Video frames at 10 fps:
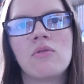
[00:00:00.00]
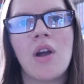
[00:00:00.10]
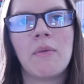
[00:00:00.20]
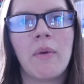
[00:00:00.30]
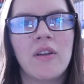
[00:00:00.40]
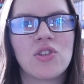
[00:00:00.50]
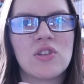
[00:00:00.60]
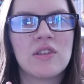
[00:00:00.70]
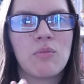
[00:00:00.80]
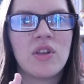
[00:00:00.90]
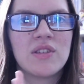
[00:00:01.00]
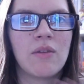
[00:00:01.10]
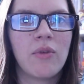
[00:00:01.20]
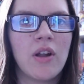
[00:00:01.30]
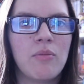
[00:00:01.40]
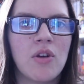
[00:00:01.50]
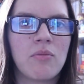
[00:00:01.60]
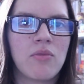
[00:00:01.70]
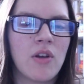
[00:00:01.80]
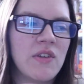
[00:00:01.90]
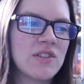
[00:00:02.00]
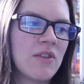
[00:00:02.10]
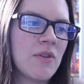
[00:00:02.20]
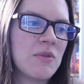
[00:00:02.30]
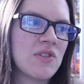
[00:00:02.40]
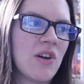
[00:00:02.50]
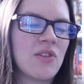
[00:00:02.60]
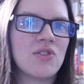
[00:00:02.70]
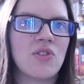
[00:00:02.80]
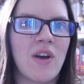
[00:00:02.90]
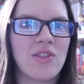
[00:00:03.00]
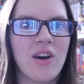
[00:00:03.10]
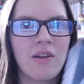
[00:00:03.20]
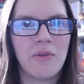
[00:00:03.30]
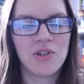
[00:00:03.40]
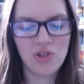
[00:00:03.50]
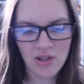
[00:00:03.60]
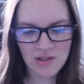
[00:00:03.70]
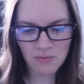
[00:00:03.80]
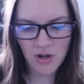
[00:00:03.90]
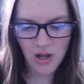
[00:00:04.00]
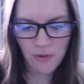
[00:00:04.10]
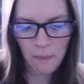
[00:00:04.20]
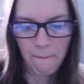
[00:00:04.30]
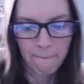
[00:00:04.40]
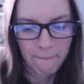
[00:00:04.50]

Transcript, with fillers: grabbing my interest and plus I've read a book previously from this author so I thought I would try this one out.